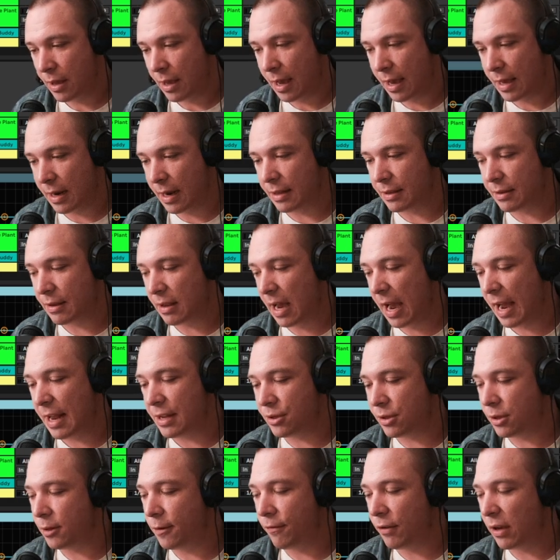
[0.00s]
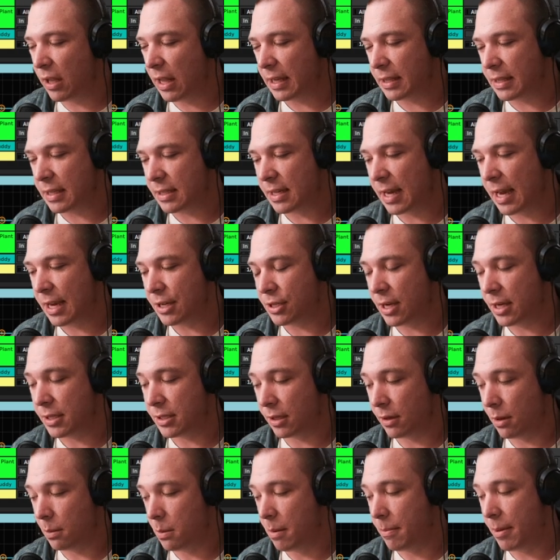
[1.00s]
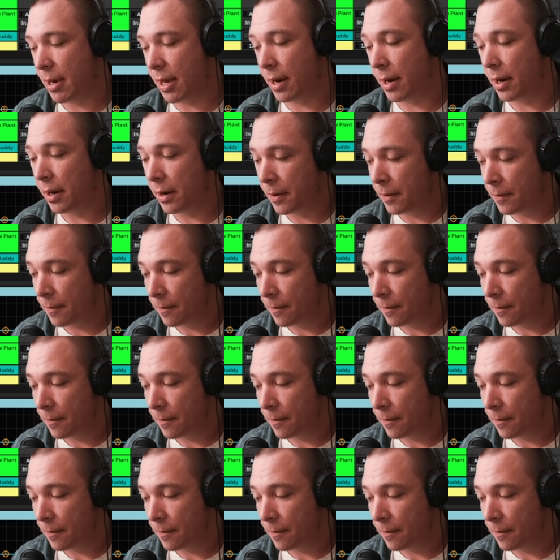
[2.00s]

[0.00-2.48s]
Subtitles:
And I do feel like the sidechain's a little bit better.